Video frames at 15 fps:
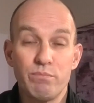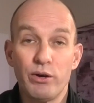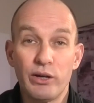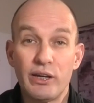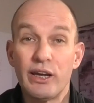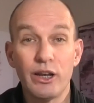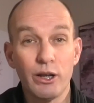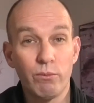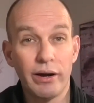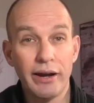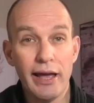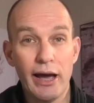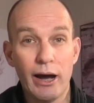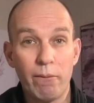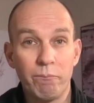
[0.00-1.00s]
per kilowatt
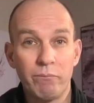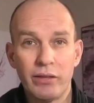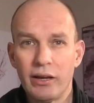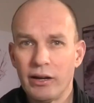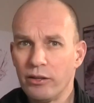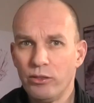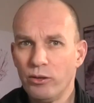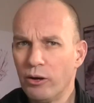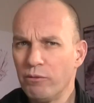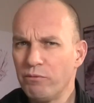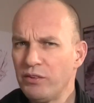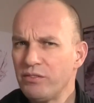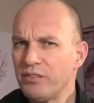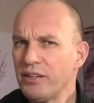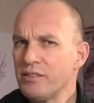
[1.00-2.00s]
hour. Not
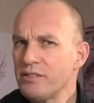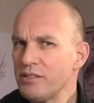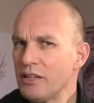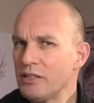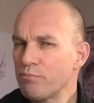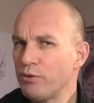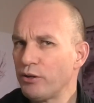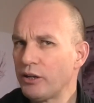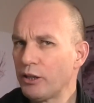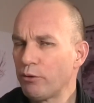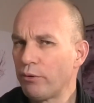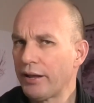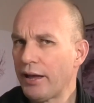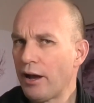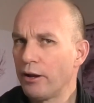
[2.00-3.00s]
15 cents per
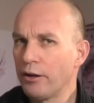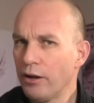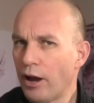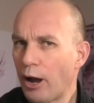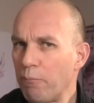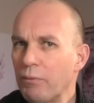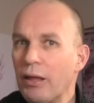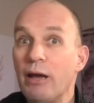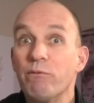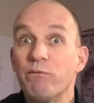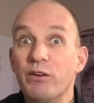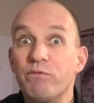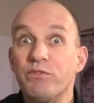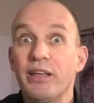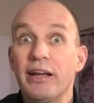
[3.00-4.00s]
kilowatt hour, no,
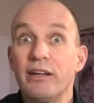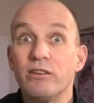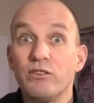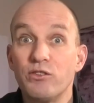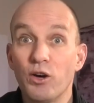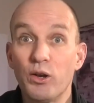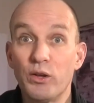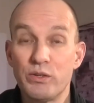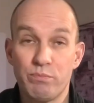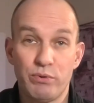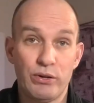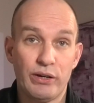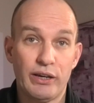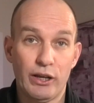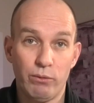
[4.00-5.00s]
$15
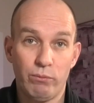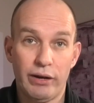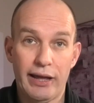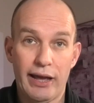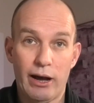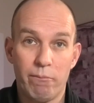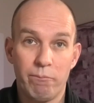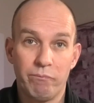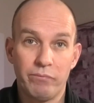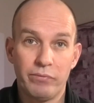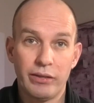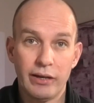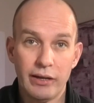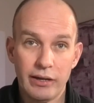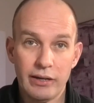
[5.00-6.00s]
per kilowatt hour.
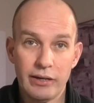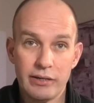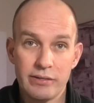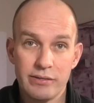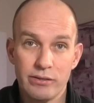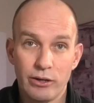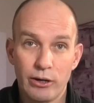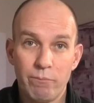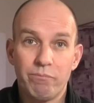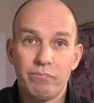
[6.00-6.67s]
So